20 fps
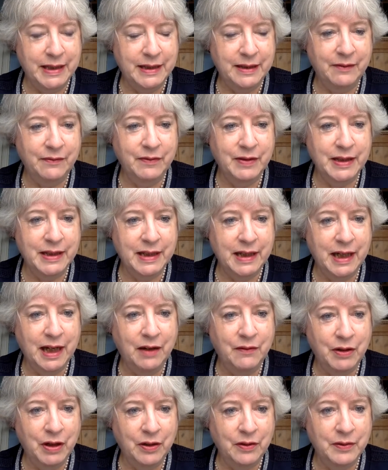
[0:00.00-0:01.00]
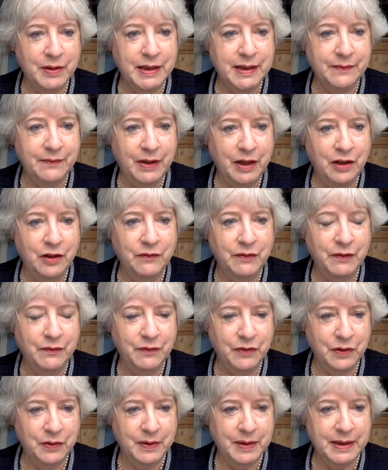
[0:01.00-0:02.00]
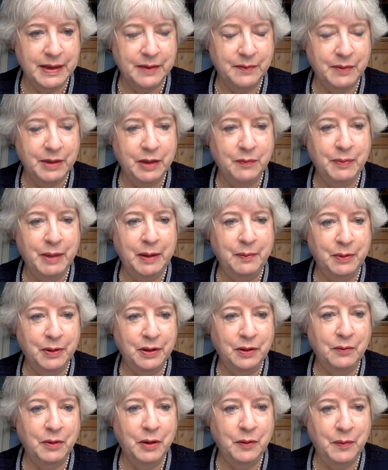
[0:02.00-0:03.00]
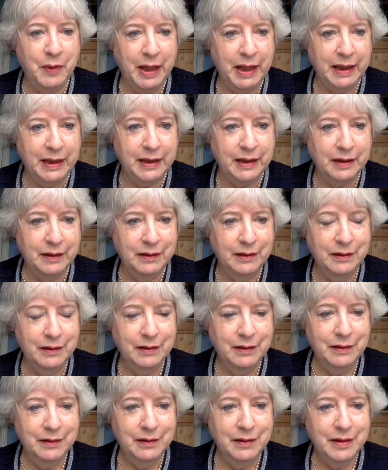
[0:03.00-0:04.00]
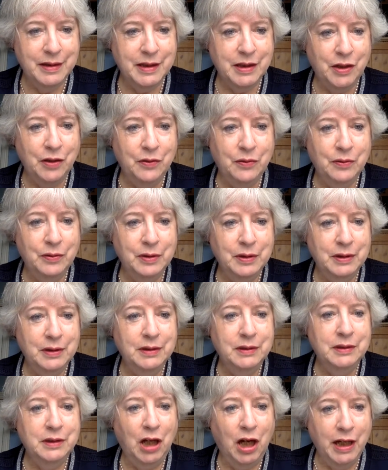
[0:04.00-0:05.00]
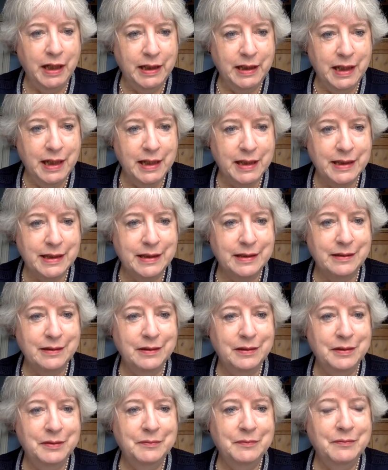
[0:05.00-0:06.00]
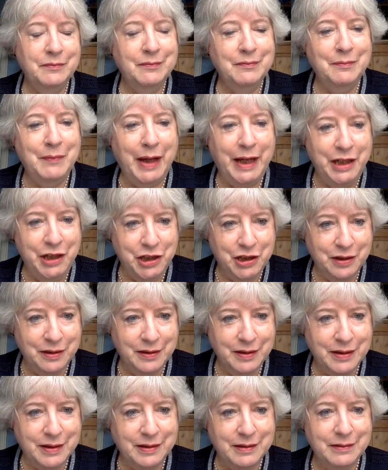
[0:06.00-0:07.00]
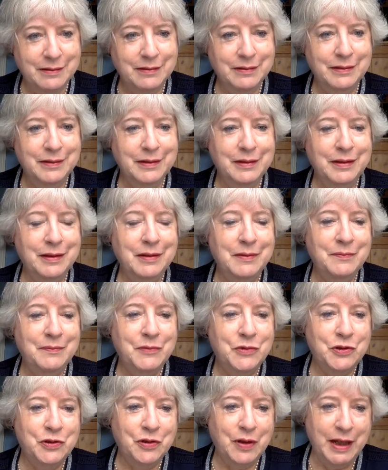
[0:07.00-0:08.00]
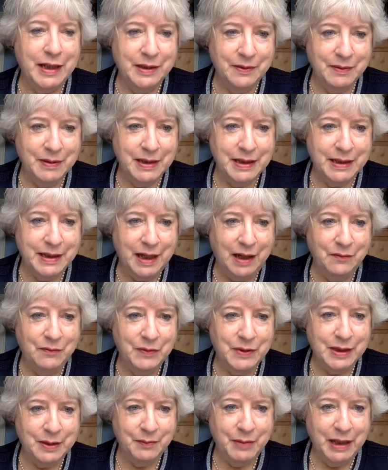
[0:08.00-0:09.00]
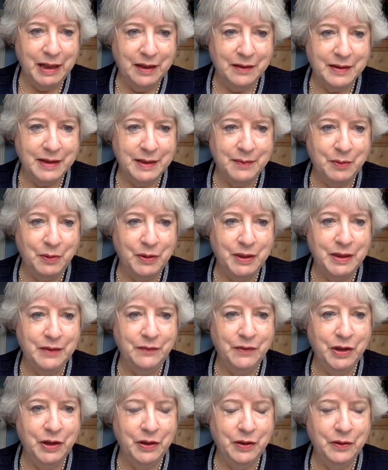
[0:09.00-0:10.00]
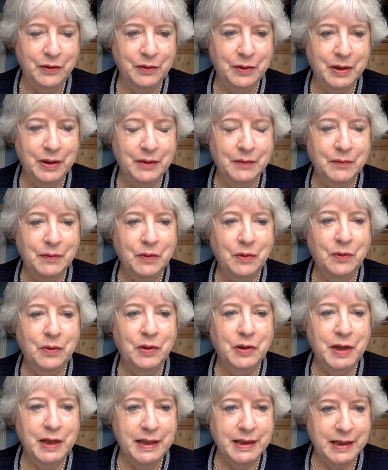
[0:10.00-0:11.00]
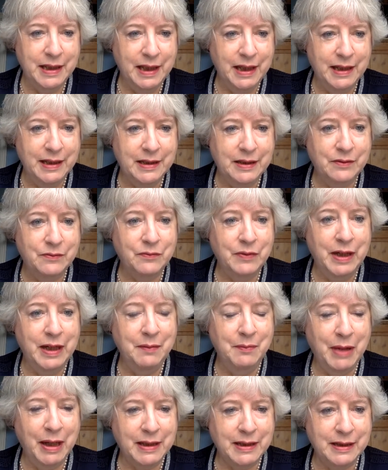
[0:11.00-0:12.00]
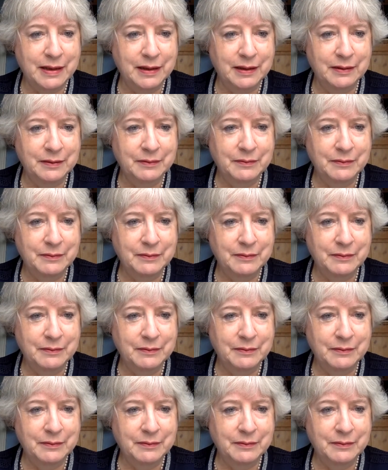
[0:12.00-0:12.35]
a difference in our own sphere of influence with the people that we're with. So kindness, patience, trying to understand somebody else's point of view, all of these things really matter.